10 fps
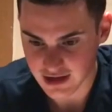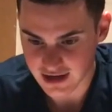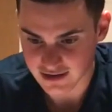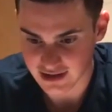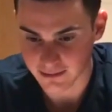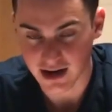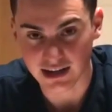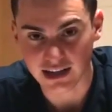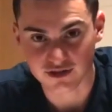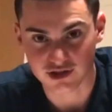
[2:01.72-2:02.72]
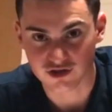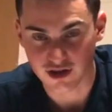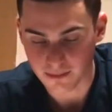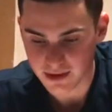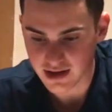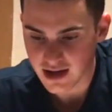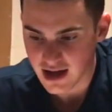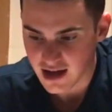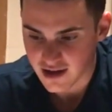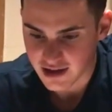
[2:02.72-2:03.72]
days that I'm not actually jumping,
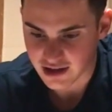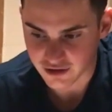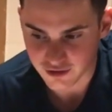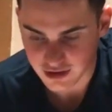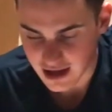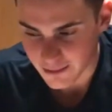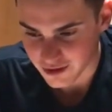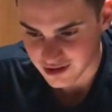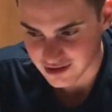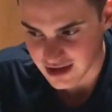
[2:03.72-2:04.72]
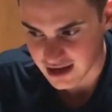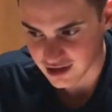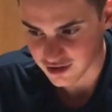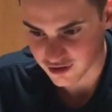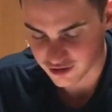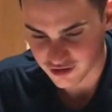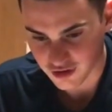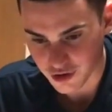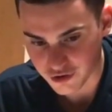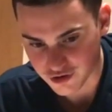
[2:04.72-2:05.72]
I'll do a lot more static or
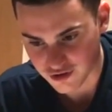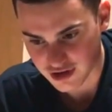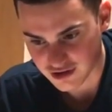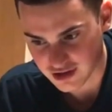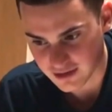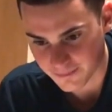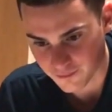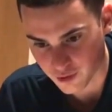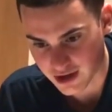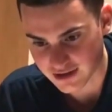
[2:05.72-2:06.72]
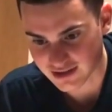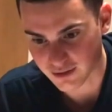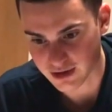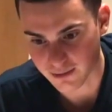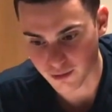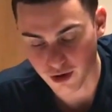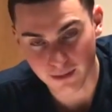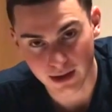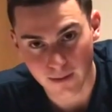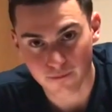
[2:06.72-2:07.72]
slow stretching, whereas like when I'm
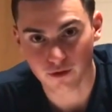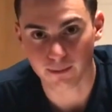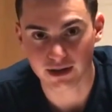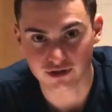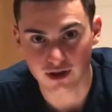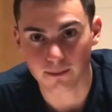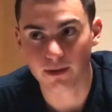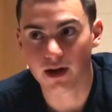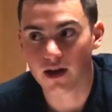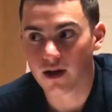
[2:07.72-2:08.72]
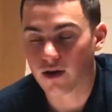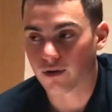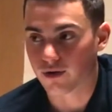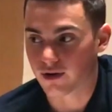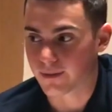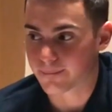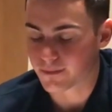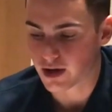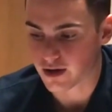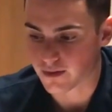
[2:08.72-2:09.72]
warming up for my jump, or
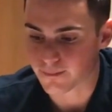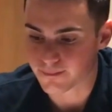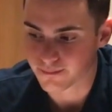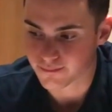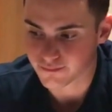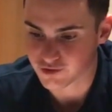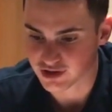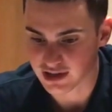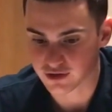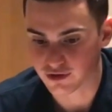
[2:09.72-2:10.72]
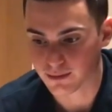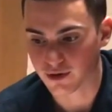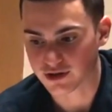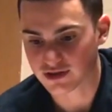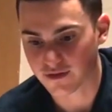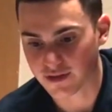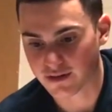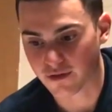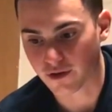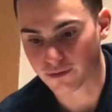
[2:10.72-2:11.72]
just like doing more stuff that
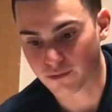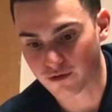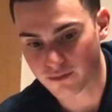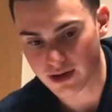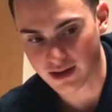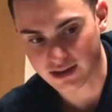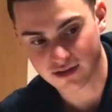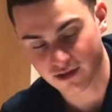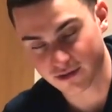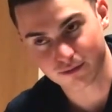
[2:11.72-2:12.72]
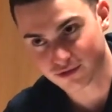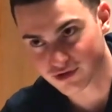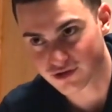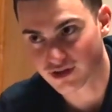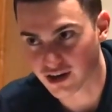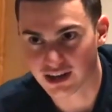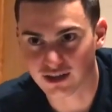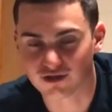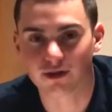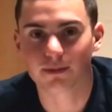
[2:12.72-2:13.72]
involves movement, like or dunking
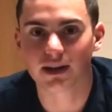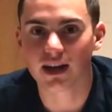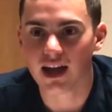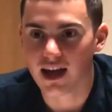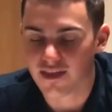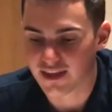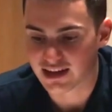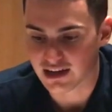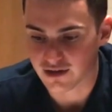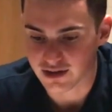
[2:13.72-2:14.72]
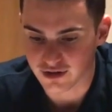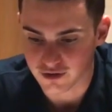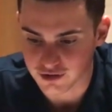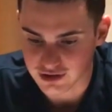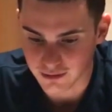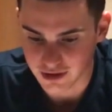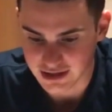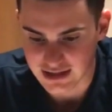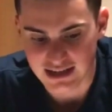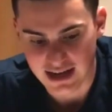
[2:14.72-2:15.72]
or jumping, then I'll include some more
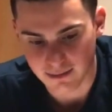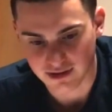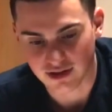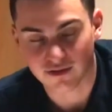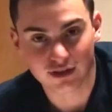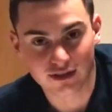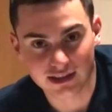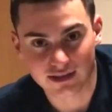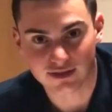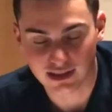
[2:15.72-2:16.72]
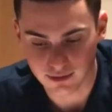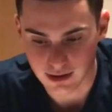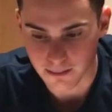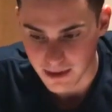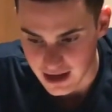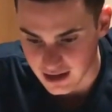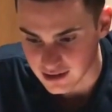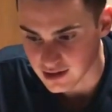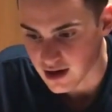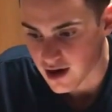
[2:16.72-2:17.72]
like dynamic stuff that you guys have seen with the
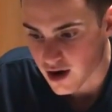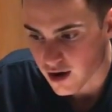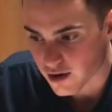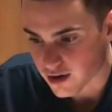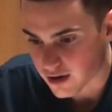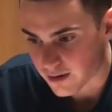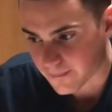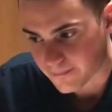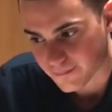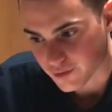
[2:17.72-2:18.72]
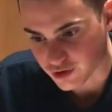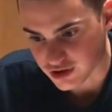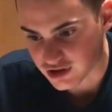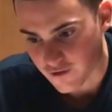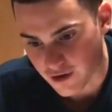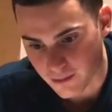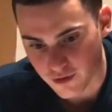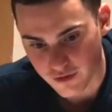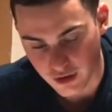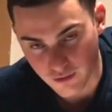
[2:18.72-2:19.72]
band, or just stuff where I'm
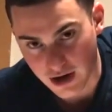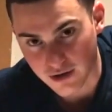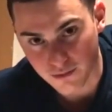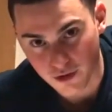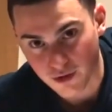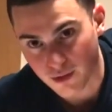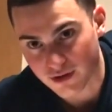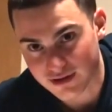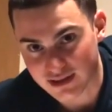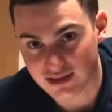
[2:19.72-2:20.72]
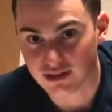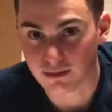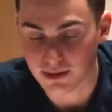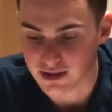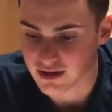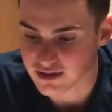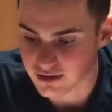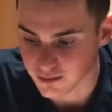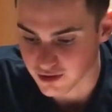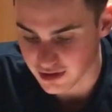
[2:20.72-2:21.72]
moving around more, whereas this is going to be
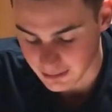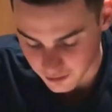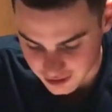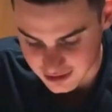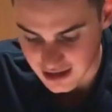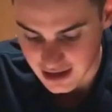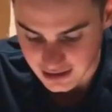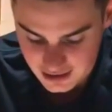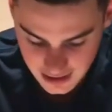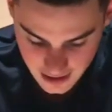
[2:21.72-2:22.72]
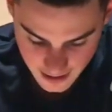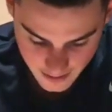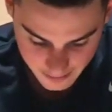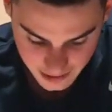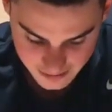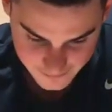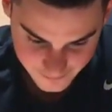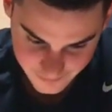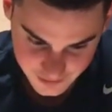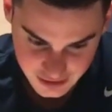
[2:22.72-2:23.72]
some more static, but
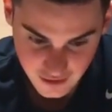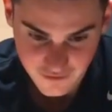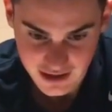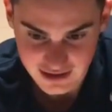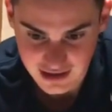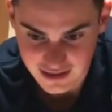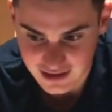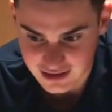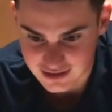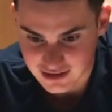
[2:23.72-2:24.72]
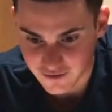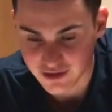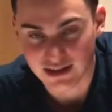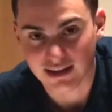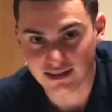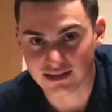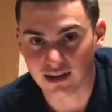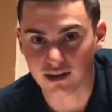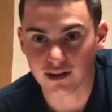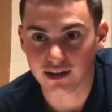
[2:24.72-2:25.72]
stuff that I think is definitely
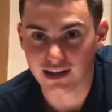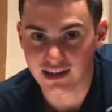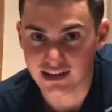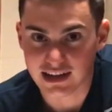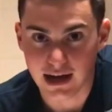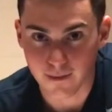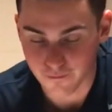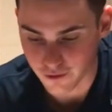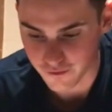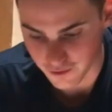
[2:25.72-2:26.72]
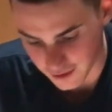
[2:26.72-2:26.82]
necessary and helpful for